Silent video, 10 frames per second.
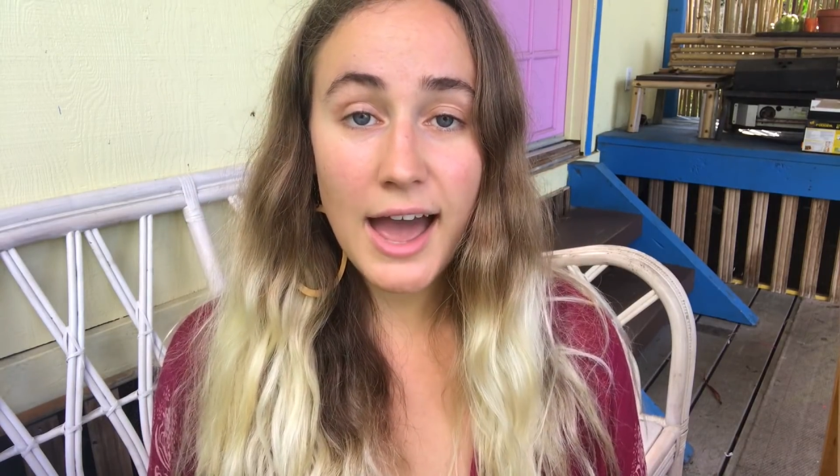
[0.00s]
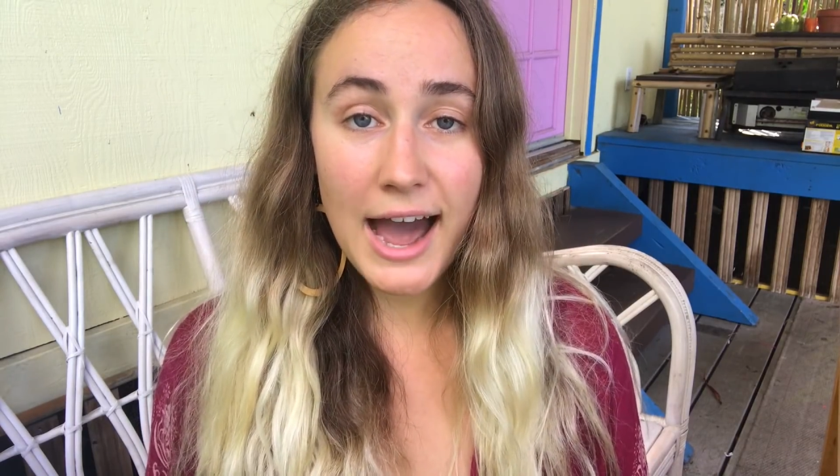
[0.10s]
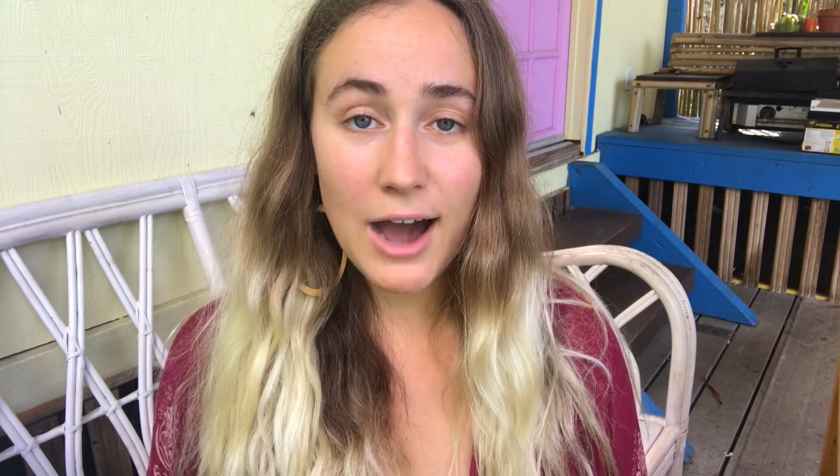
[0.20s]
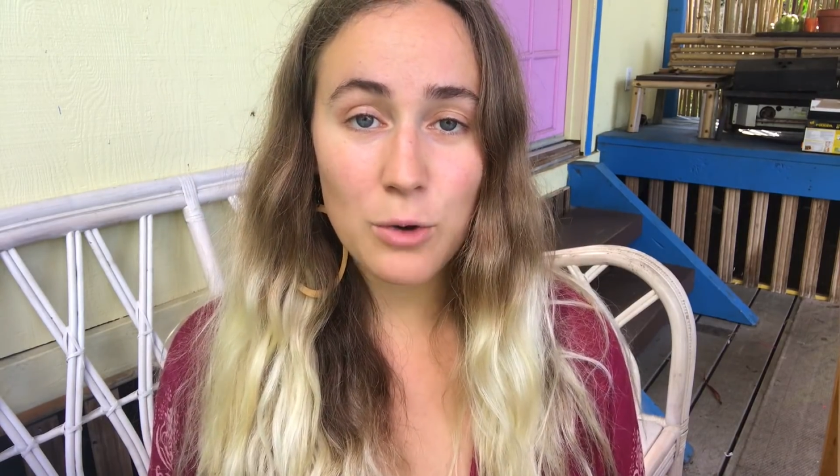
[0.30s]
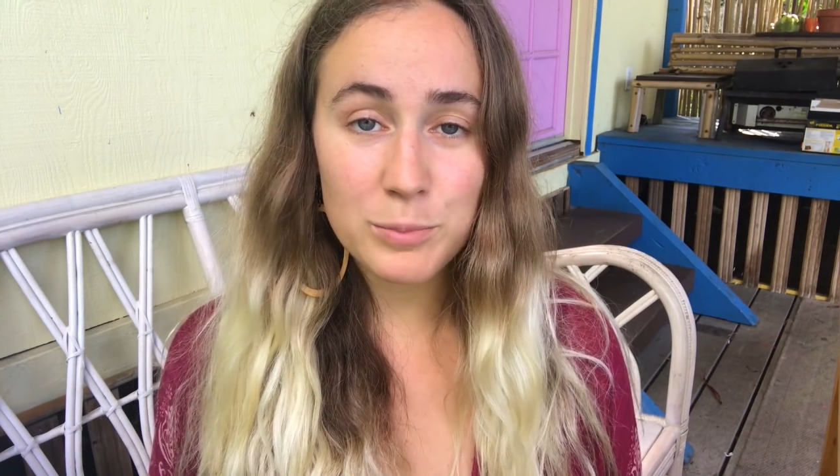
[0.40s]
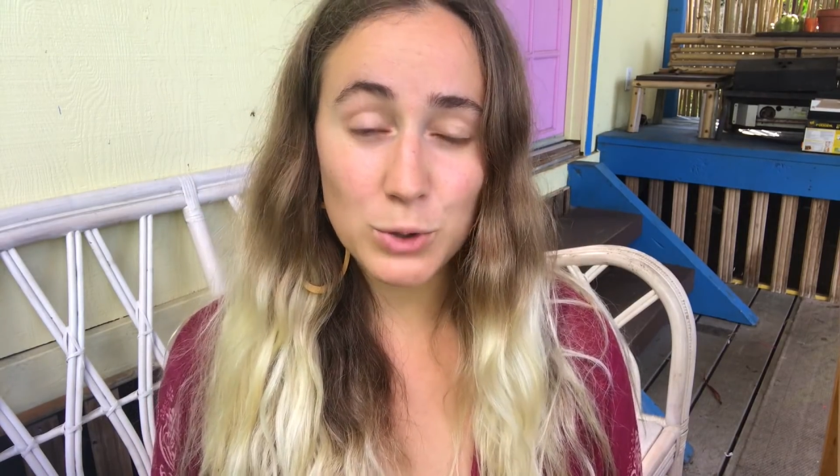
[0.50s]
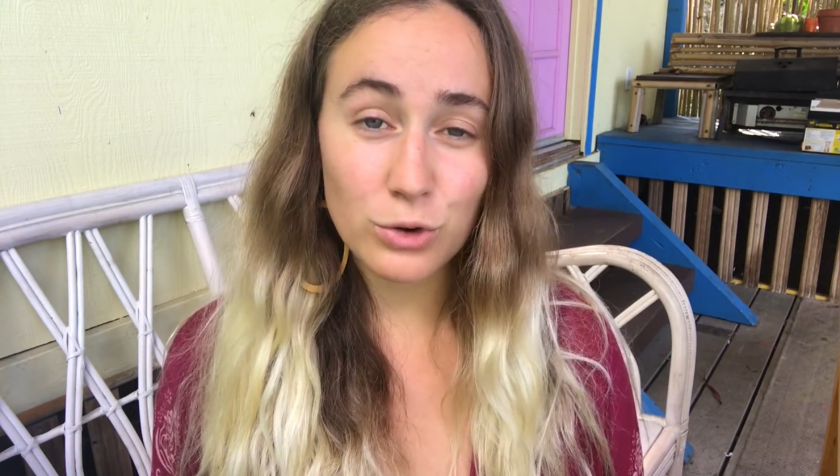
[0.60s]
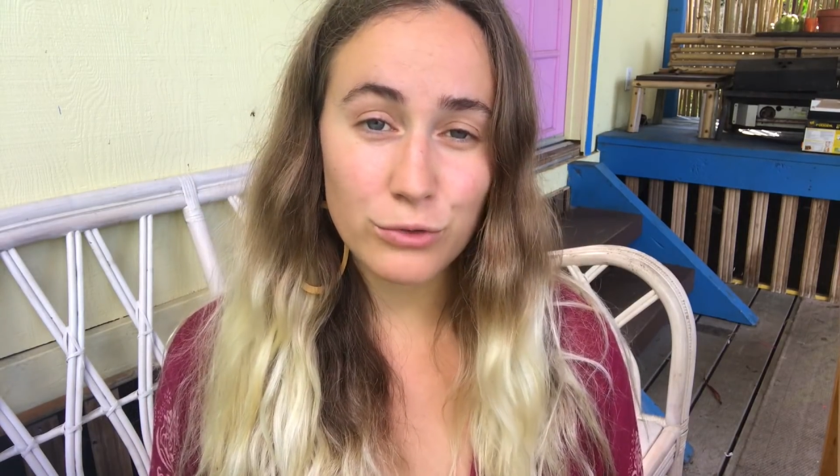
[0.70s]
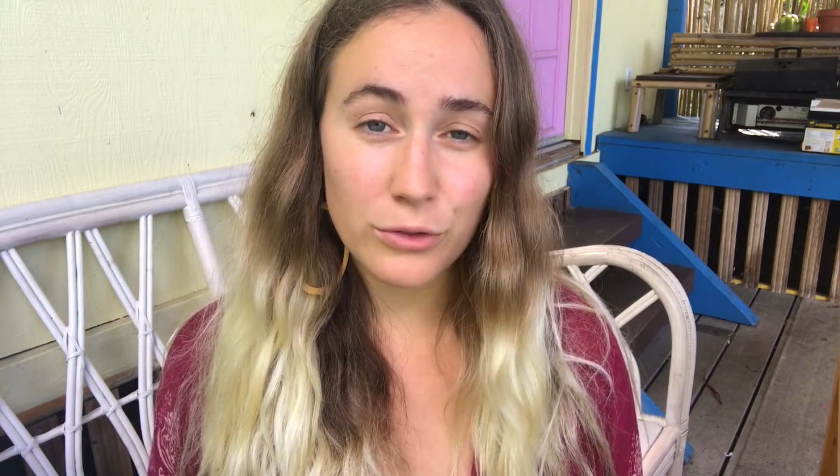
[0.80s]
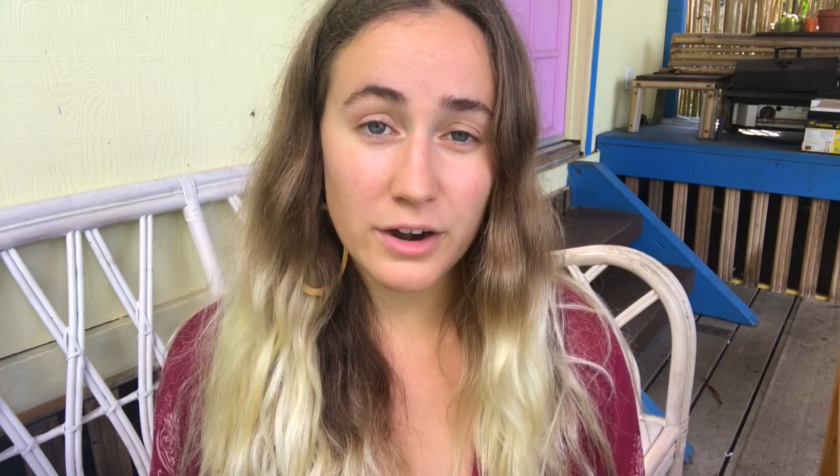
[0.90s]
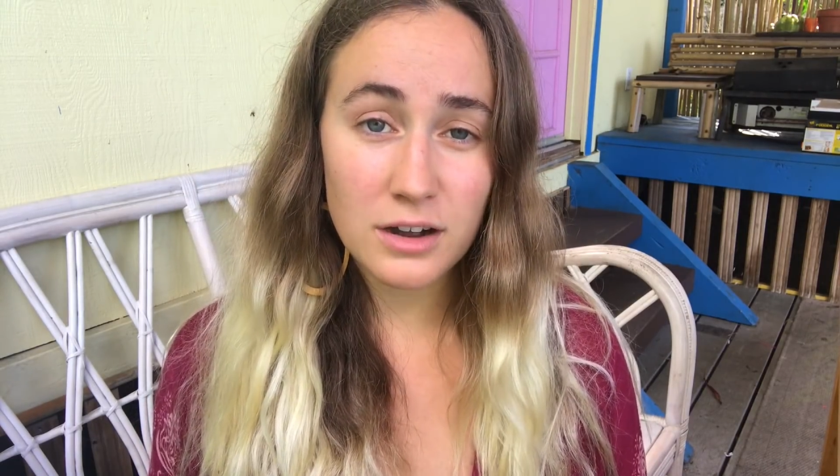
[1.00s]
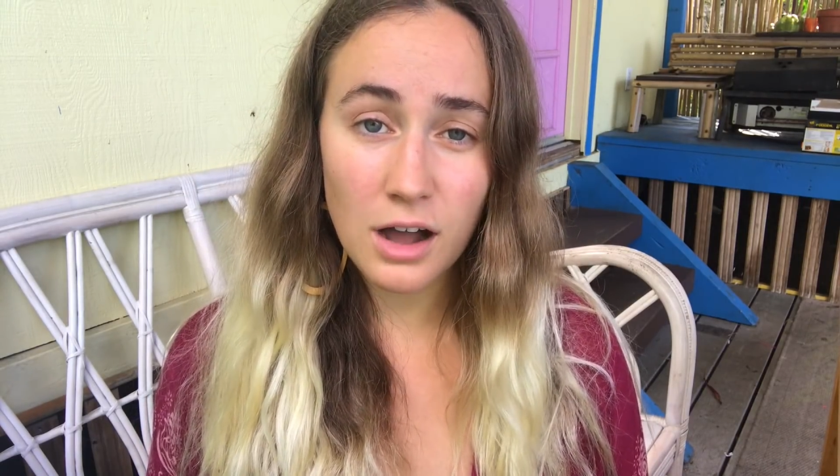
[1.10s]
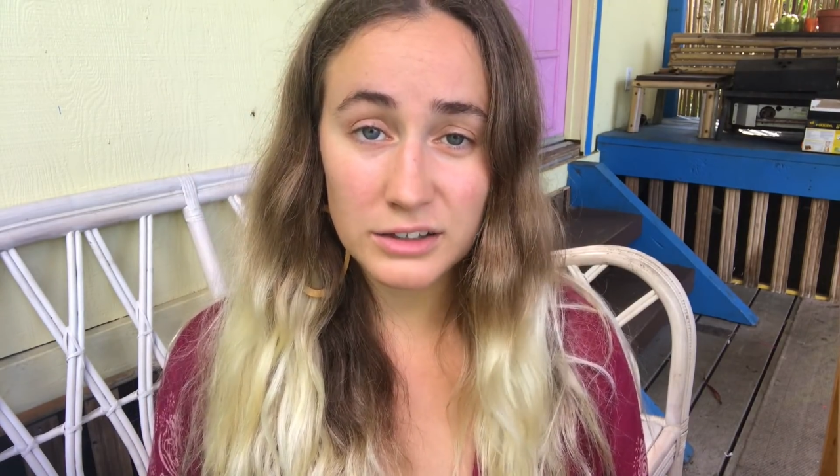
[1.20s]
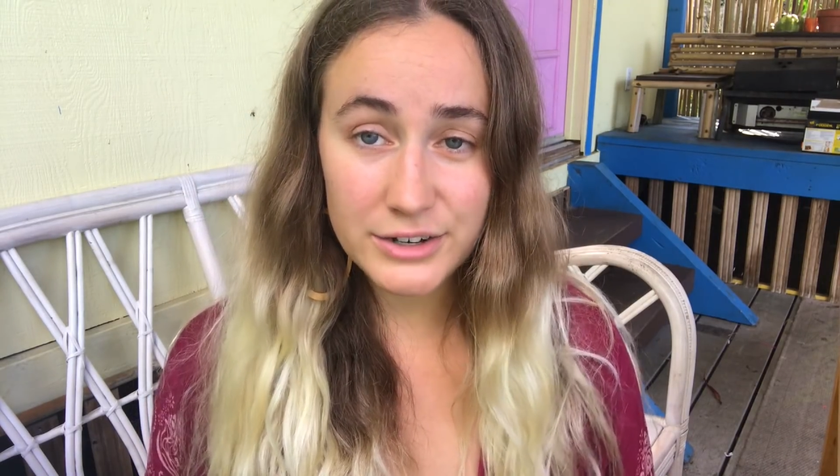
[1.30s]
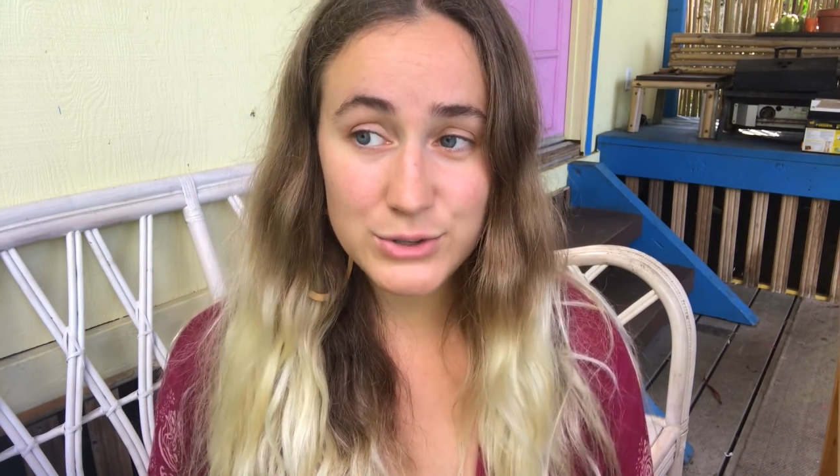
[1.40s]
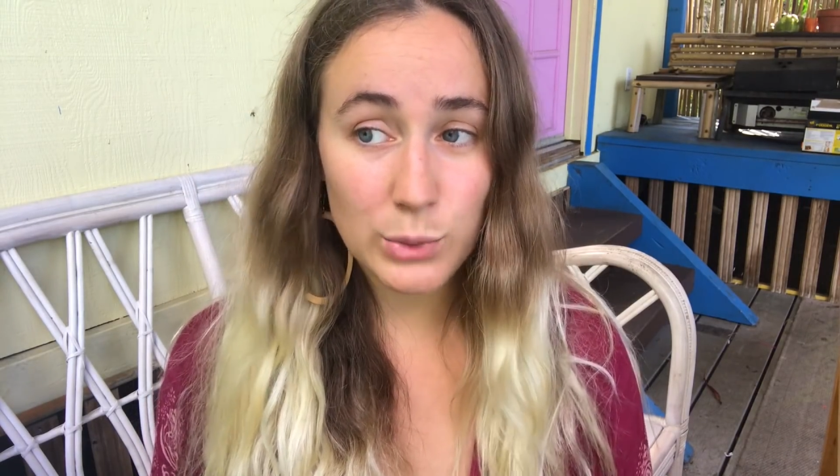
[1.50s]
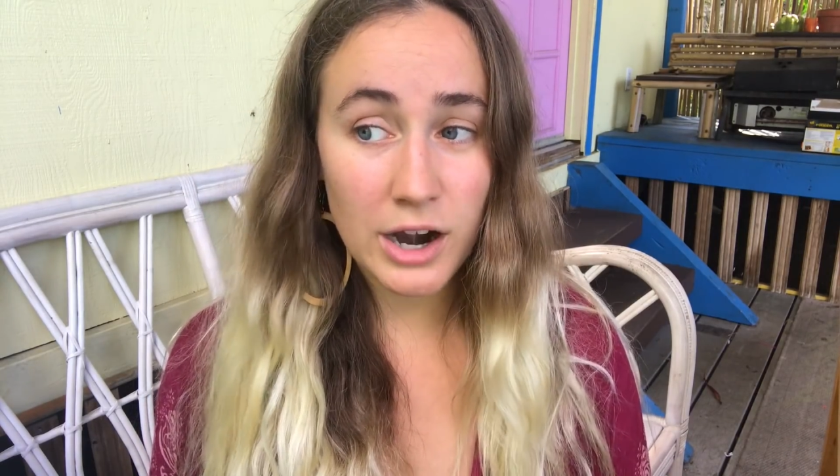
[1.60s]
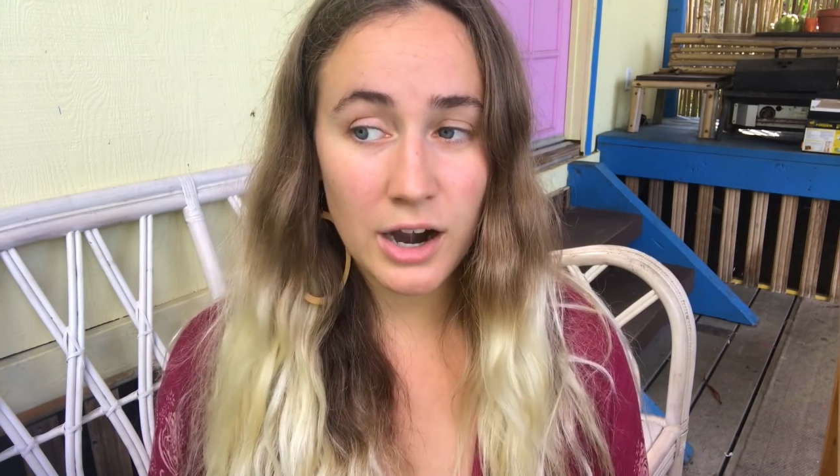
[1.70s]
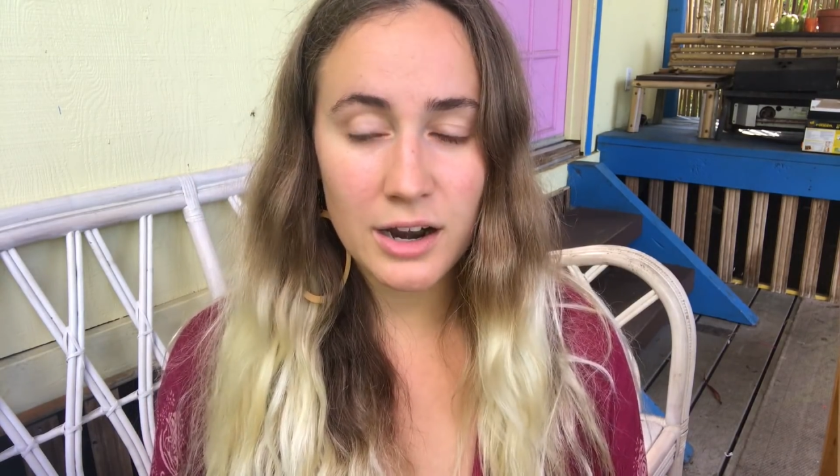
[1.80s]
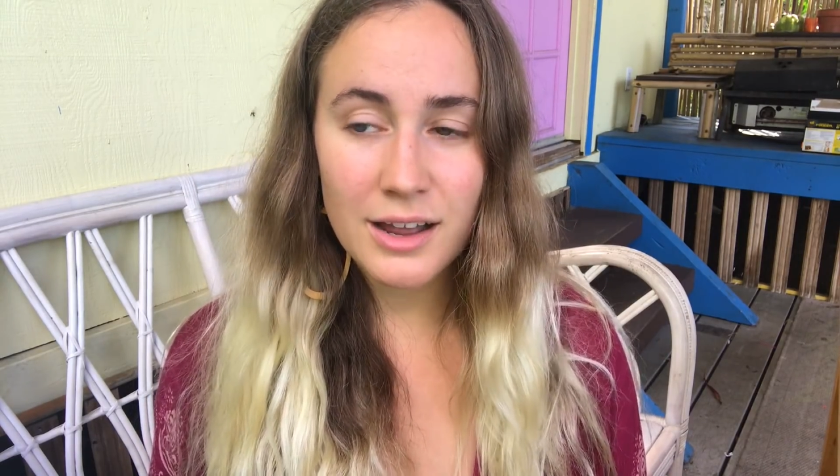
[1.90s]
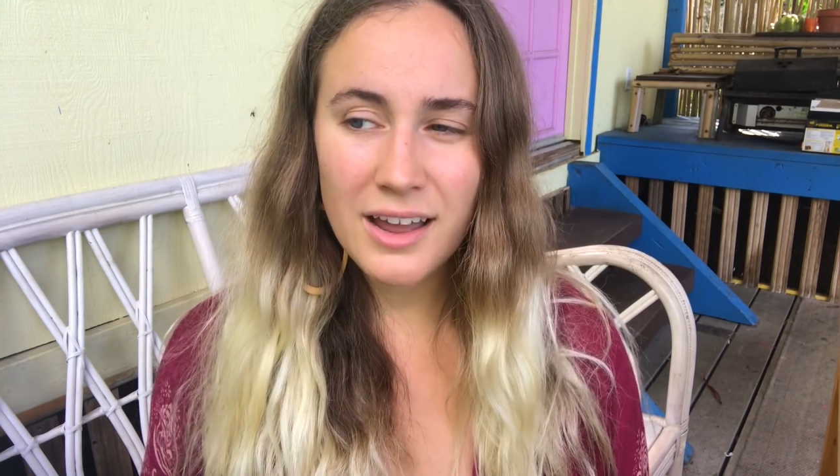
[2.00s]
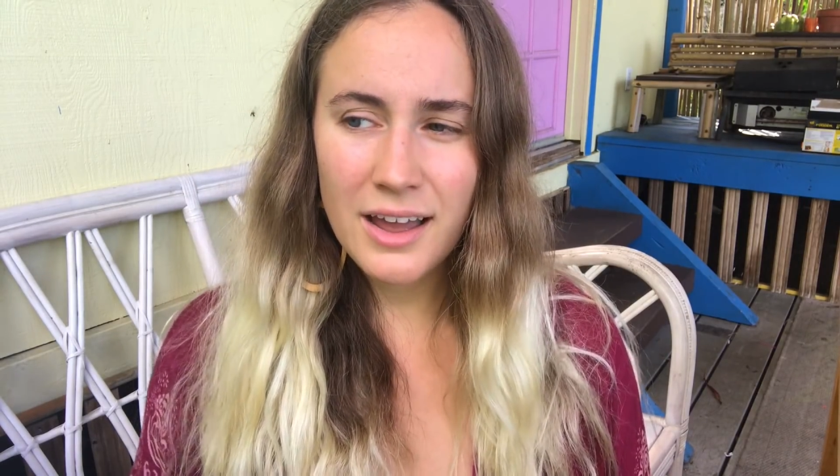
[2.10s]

how beautiful their colors were.